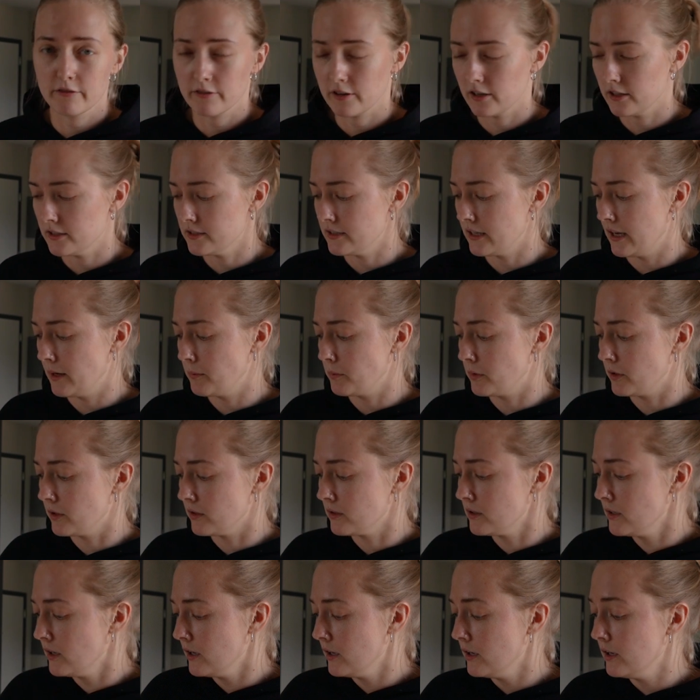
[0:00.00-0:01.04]
for
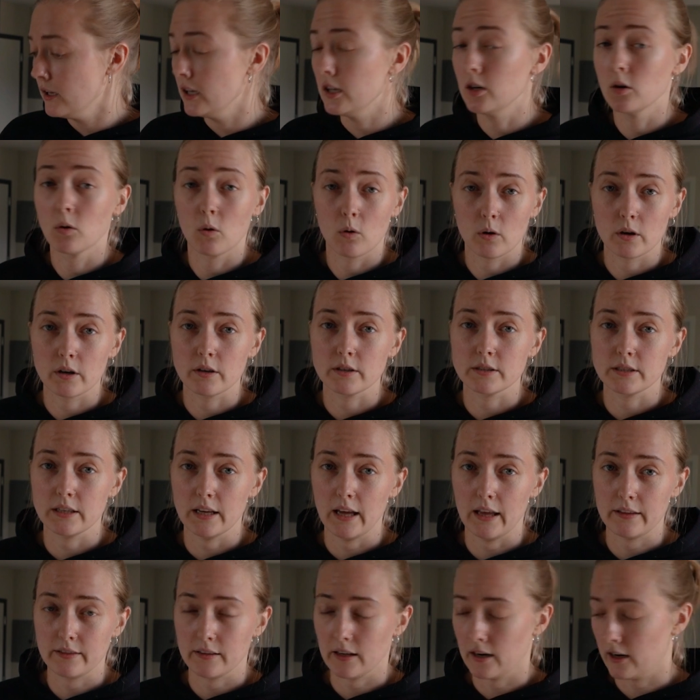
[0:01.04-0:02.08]
example, in order to
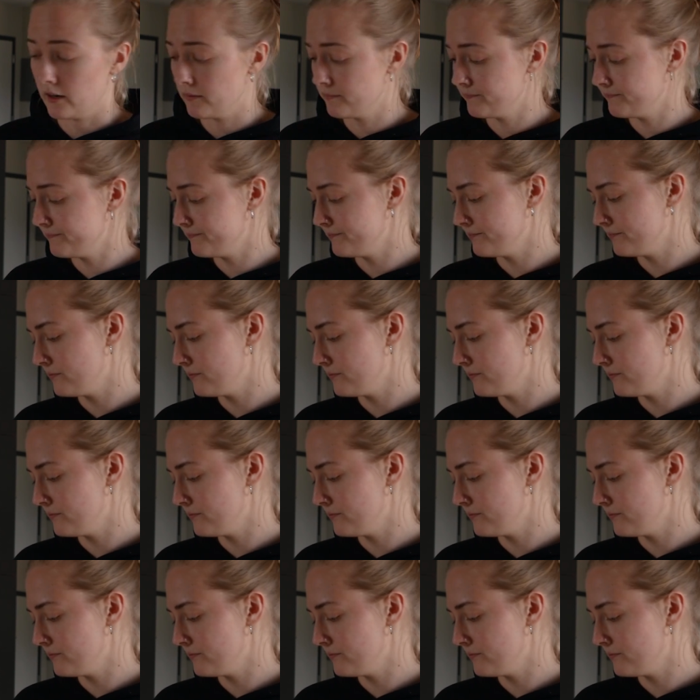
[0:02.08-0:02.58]
get there.